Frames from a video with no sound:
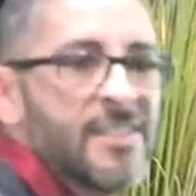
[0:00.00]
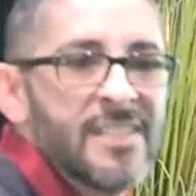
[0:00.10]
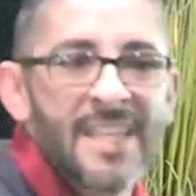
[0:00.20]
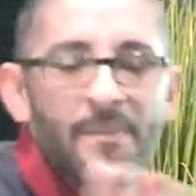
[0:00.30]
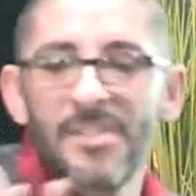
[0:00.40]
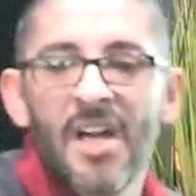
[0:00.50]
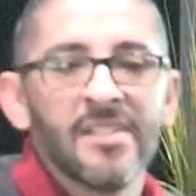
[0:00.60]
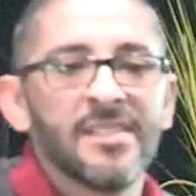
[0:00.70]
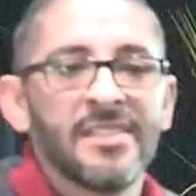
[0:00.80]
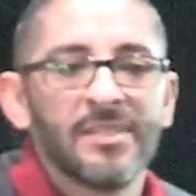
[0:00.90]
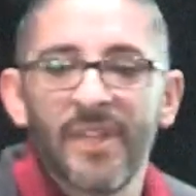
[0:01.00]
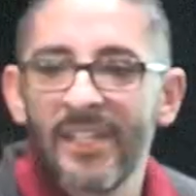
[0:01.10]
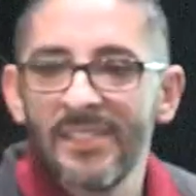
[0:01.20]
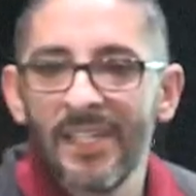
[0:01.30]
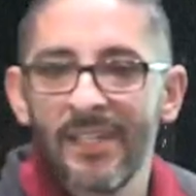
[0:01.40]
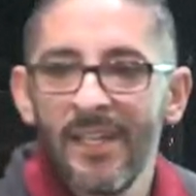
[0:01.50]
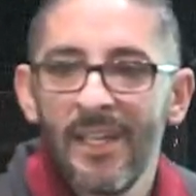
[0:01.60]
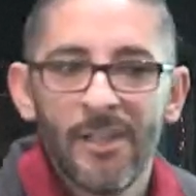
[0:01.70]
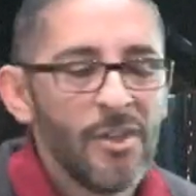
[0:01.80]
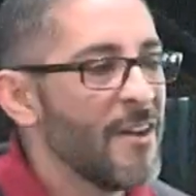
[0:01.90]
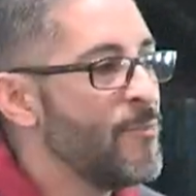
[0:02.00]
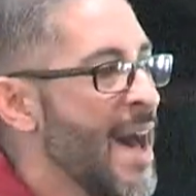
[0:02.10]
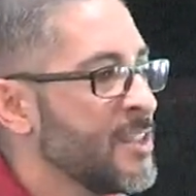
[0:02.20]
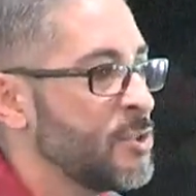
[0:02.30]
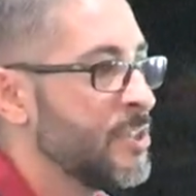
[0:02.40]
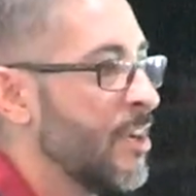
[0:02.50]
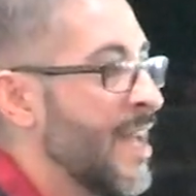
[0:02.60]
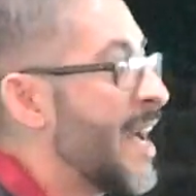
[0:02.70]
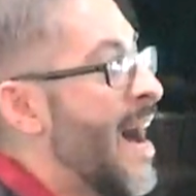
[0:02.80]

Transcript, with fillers: It's the same as Gnosticism, like I said. You have pastors that are like,